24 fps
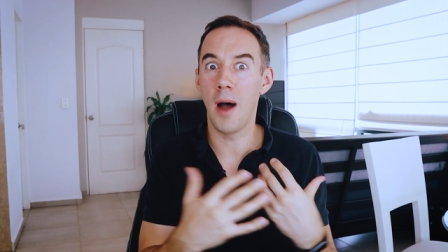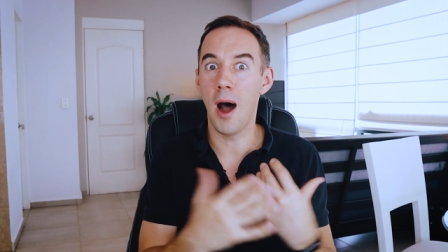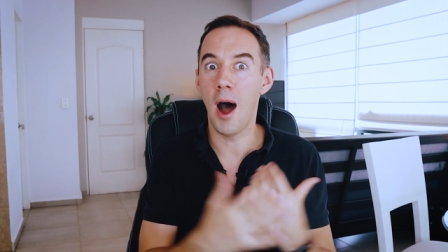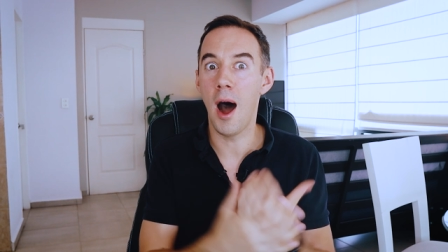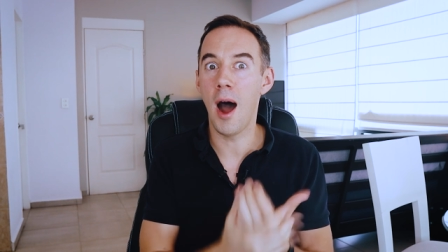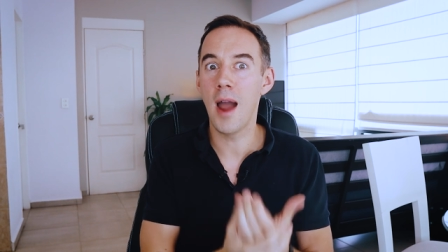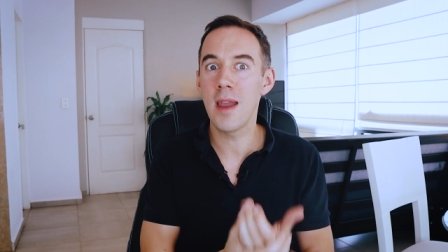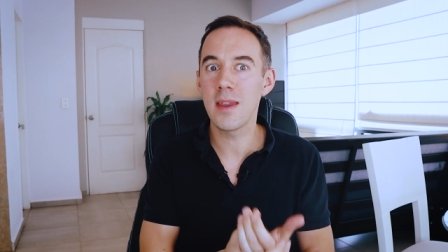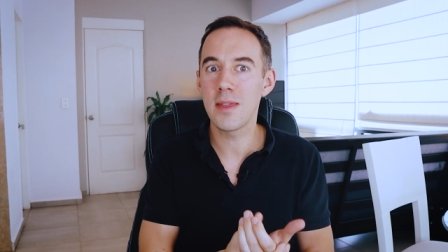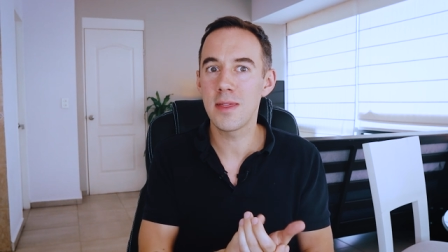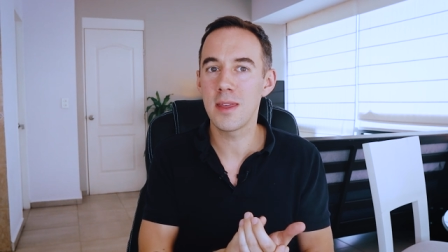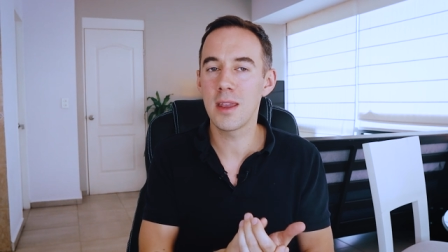that
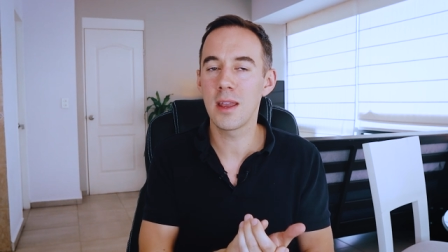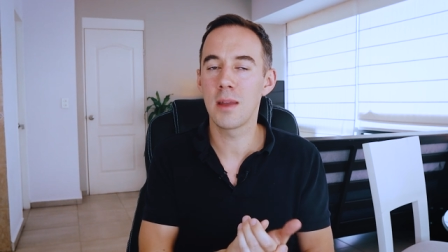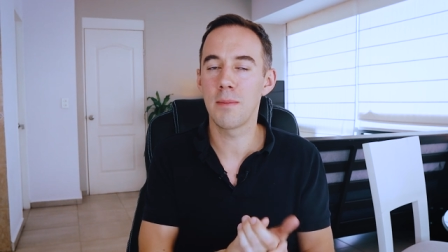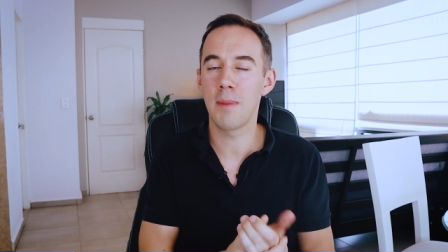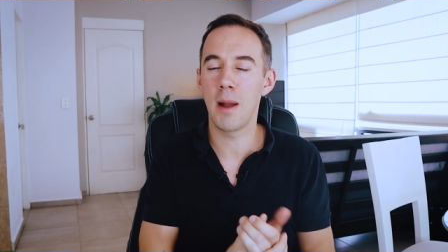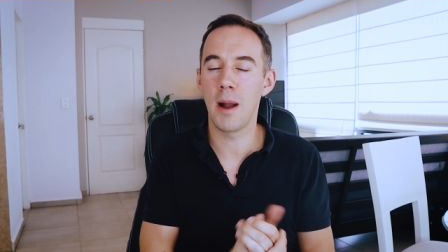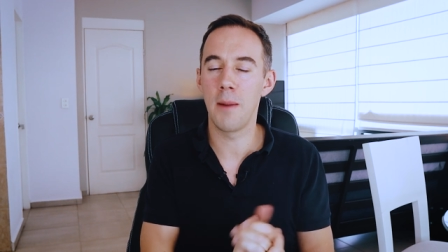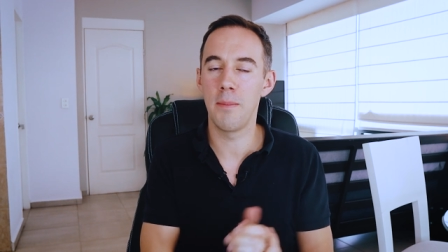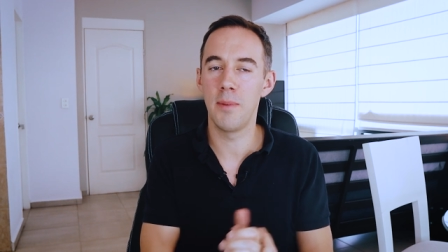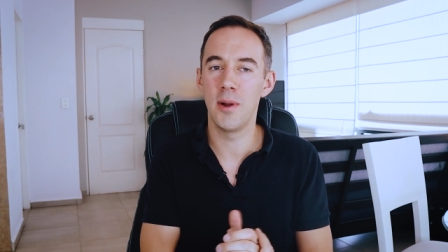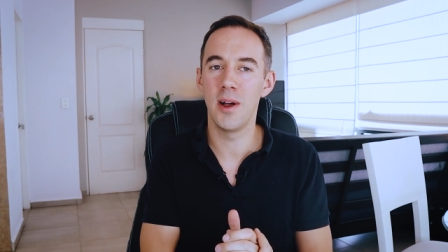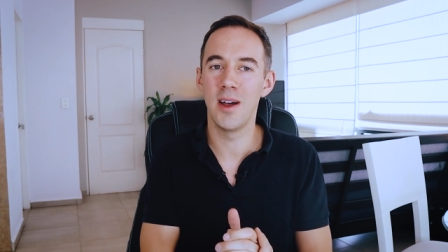I think
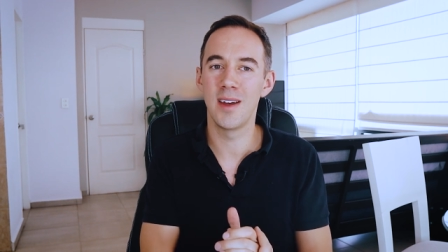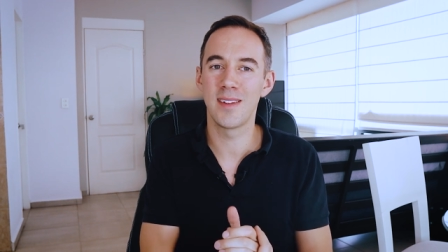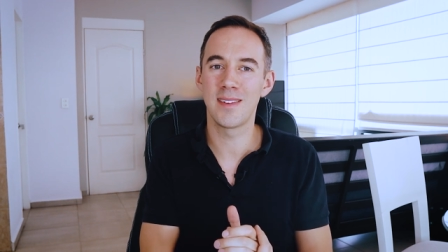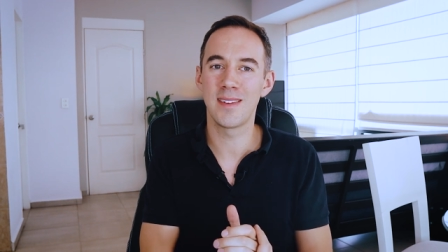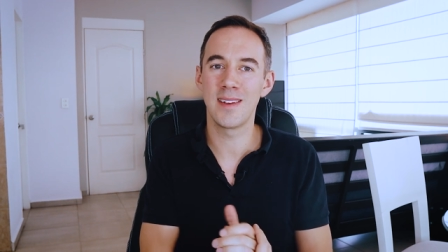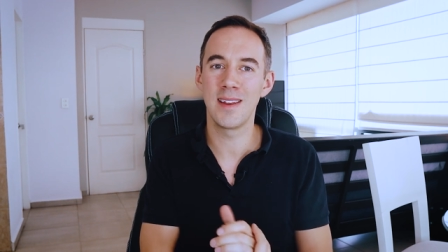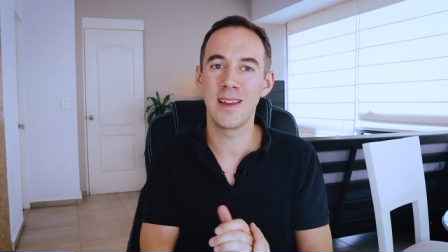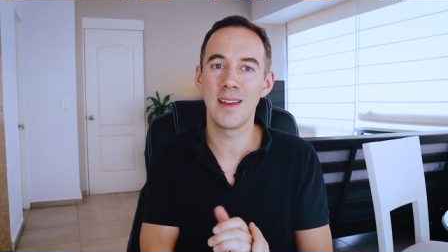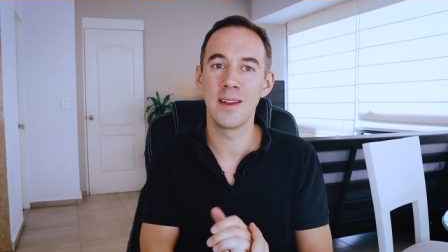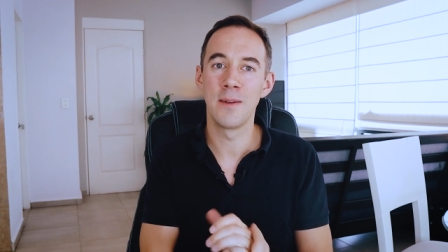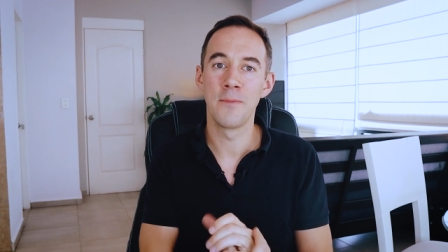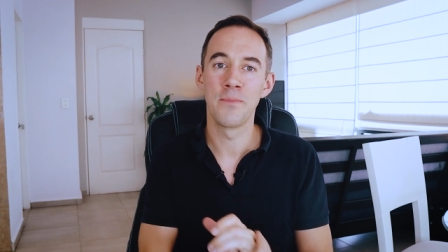about
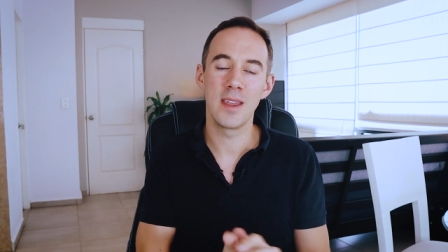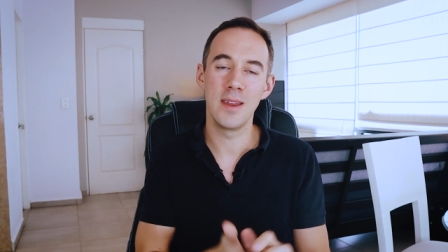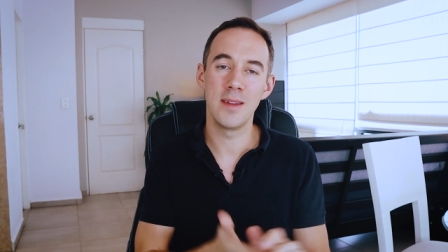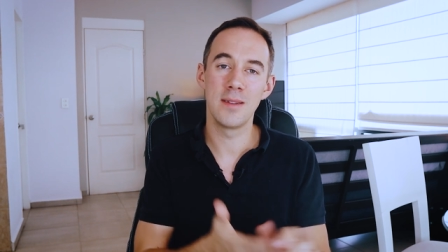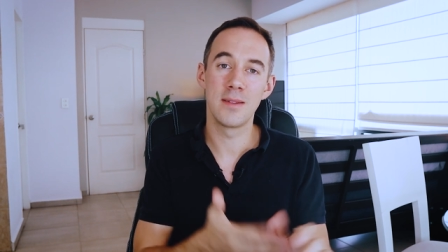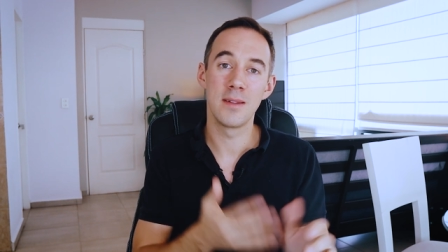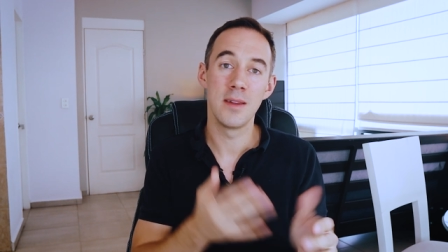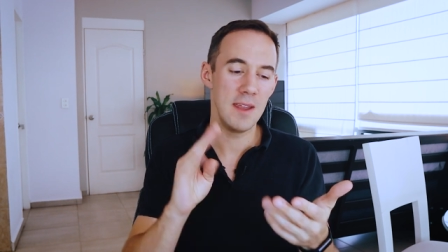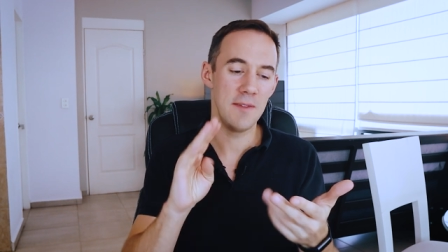personally is